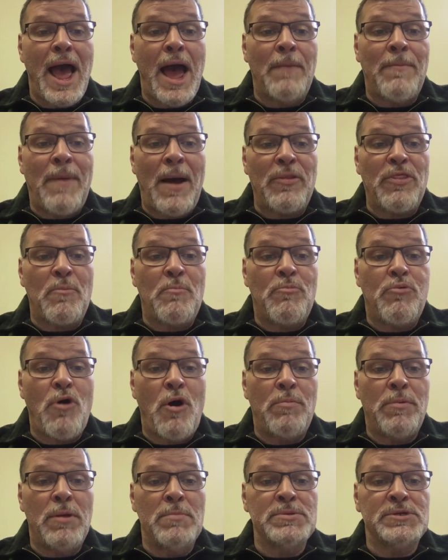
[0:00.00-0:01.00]
about the
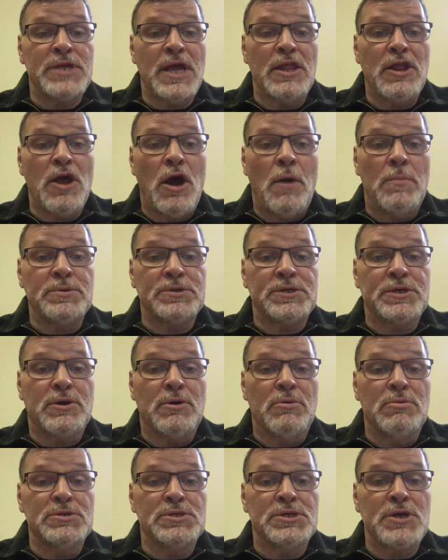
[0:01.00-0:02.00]
problems and
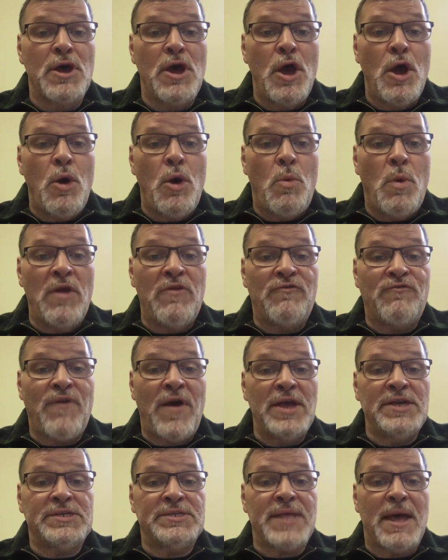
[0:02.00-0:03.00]
obstacles we
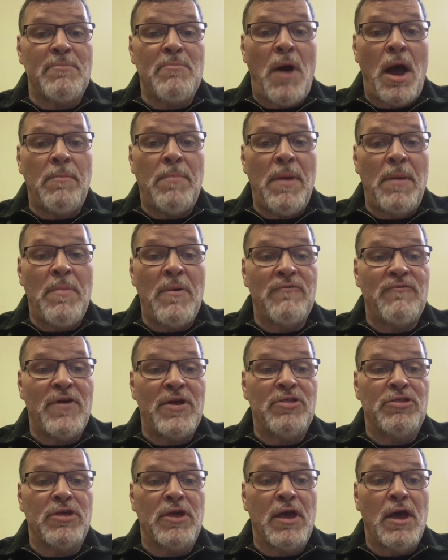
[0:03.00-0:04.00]
face that might be
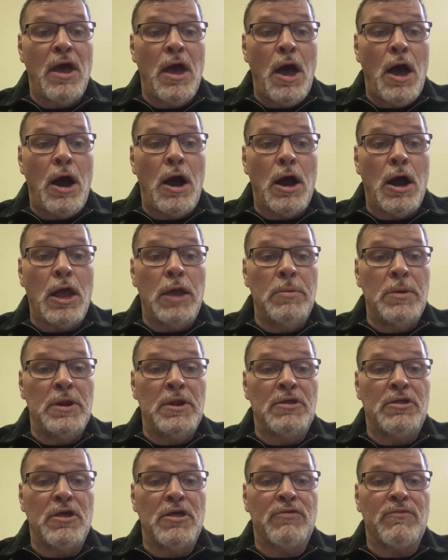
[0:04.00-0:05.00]
preventing our
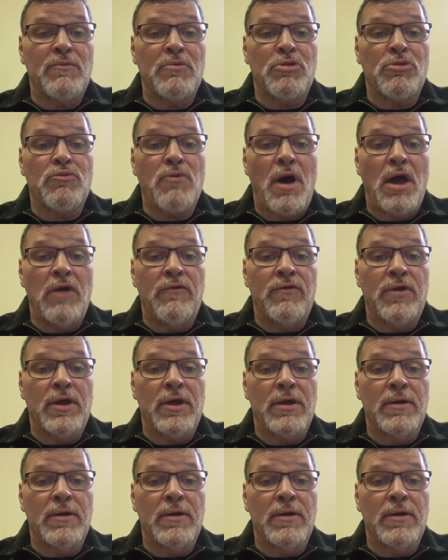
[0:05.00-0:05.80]
communities from thriving.